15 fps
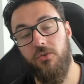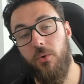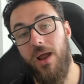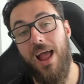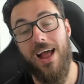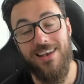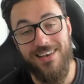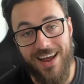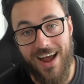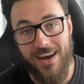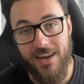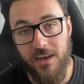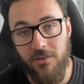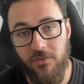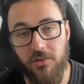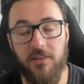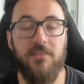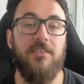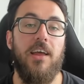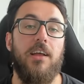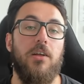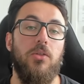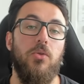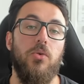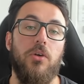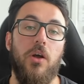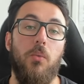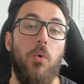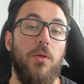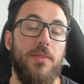though I had to add in. So let's take a
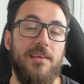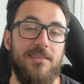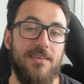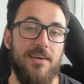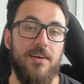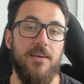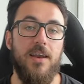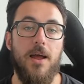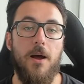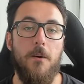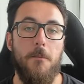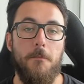look at what these are now.